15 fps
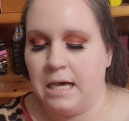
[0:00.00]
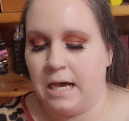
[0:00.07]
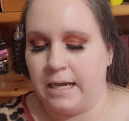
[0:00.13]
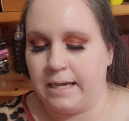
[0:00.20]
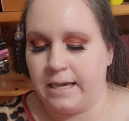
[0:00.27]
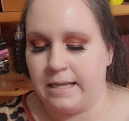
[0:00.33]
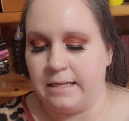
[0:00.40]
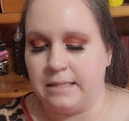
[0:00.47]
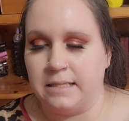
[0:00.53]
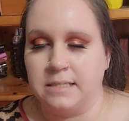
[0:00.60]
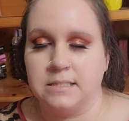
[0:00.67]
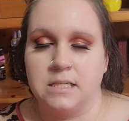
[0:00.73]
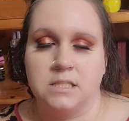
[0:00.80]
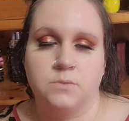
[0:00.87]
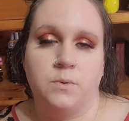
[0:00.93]
Again,
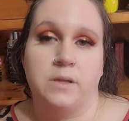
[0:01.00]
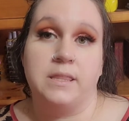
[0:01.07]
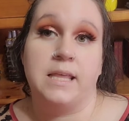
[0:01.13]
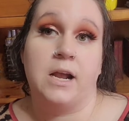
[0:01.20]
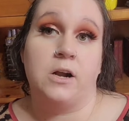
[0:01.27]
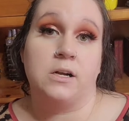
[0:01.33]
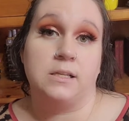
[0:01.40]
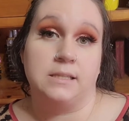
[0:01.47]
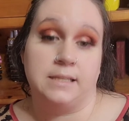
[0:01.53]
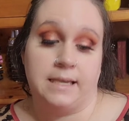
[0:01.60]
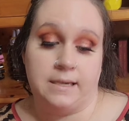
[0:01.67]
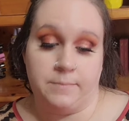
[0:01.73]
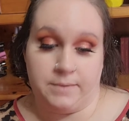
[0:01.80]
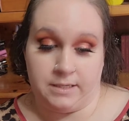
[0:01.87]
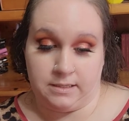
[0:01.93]
this is what they are
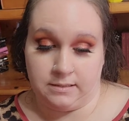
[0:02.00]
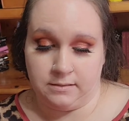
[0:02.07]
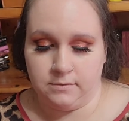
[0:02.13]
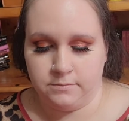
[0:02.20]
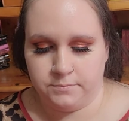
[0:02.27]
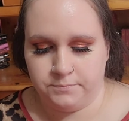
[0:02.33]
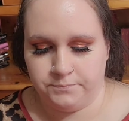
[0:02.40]
claiming